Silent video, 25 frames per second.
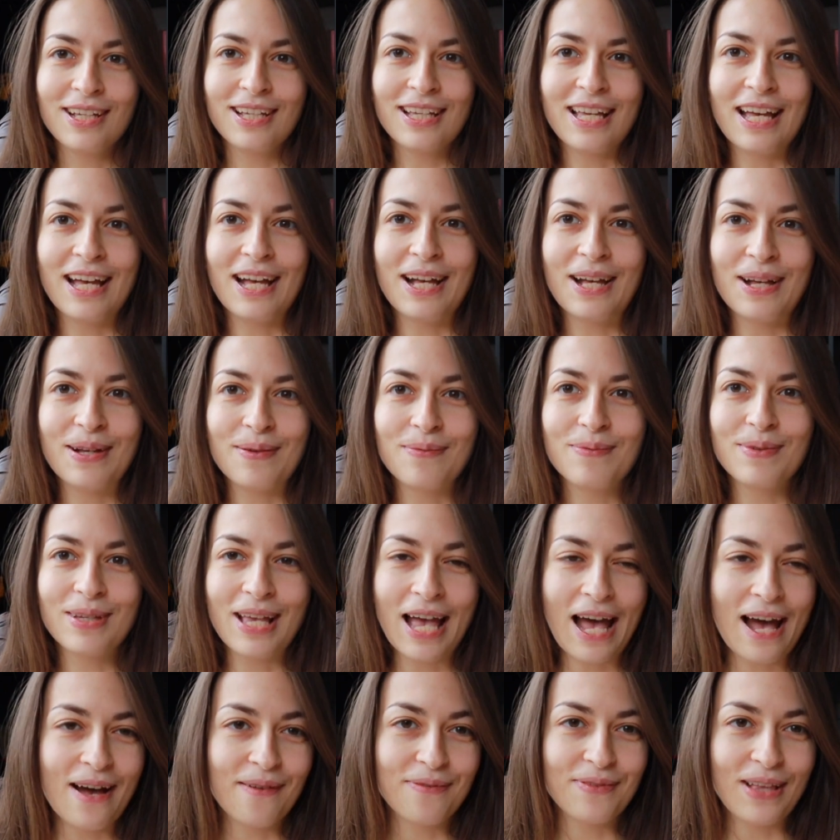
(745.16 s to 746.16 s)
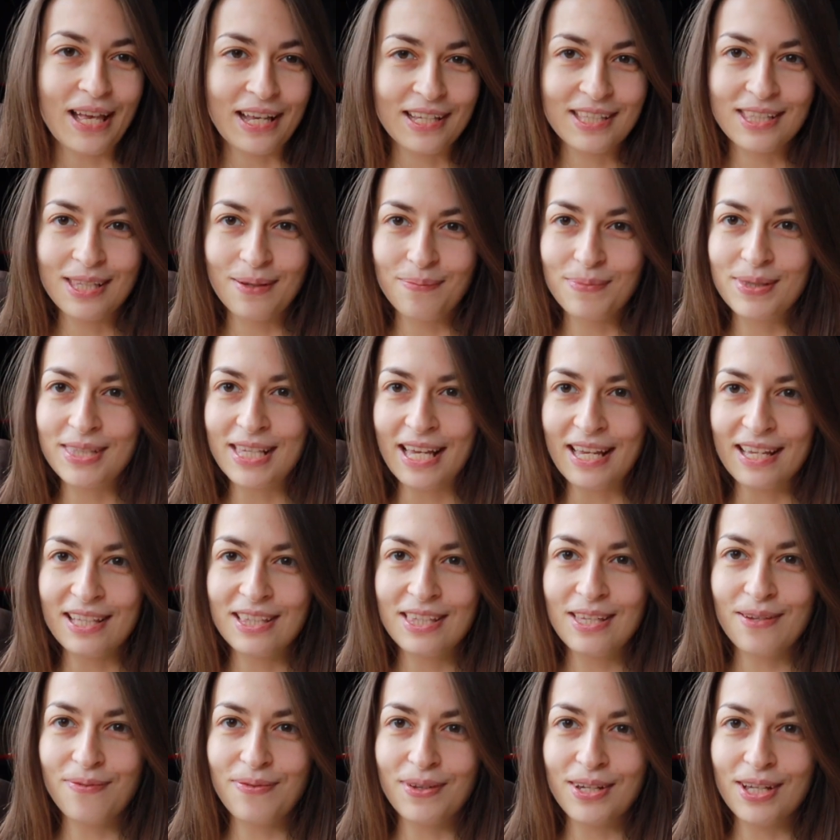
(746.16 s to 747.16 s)
uh, have like some
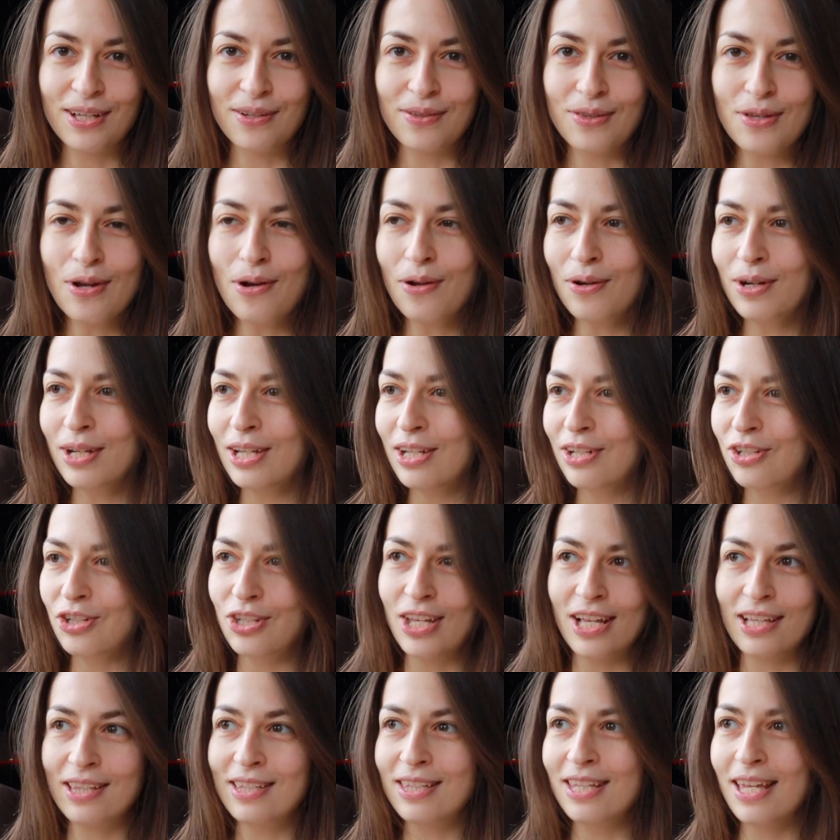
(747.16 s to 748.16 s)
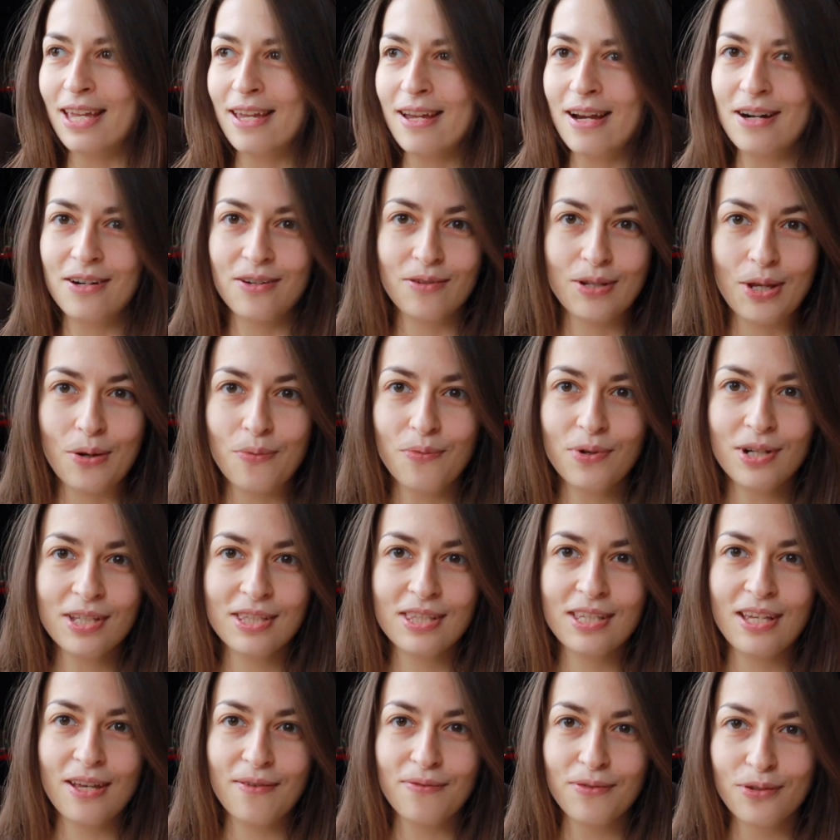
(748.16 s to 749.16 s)
scientific knowledge that there there
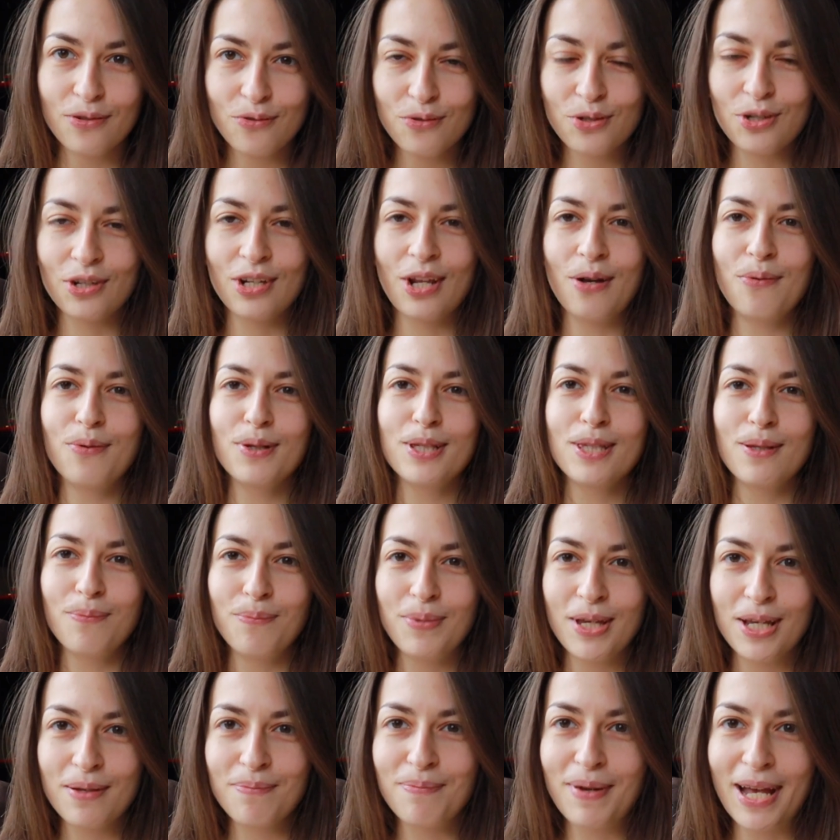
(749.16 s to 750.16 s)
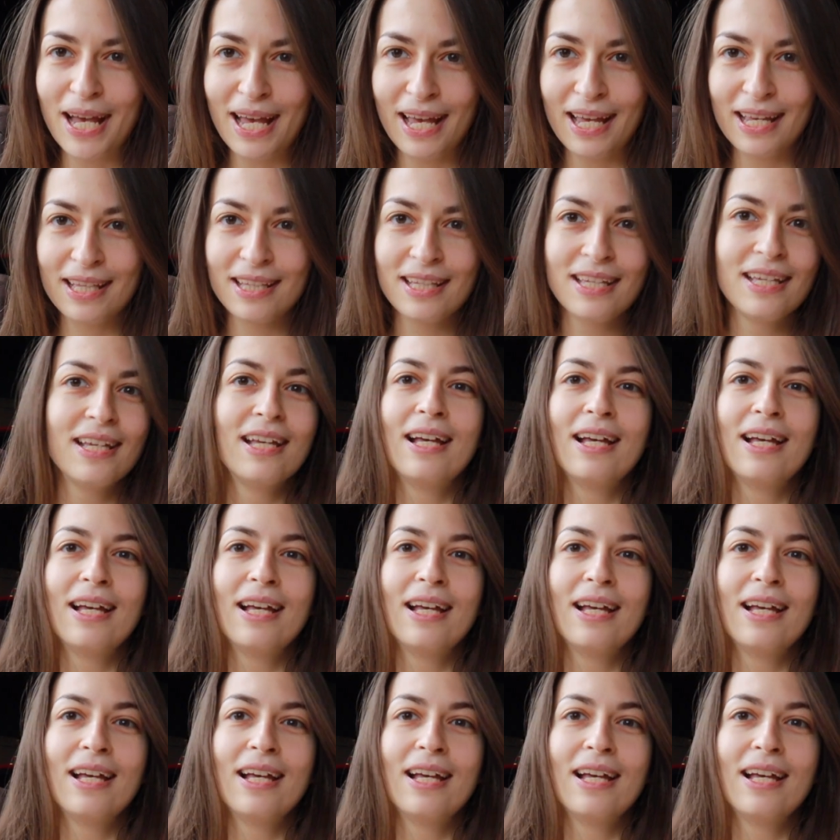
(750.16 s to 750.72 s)
was the evolution there was the big bang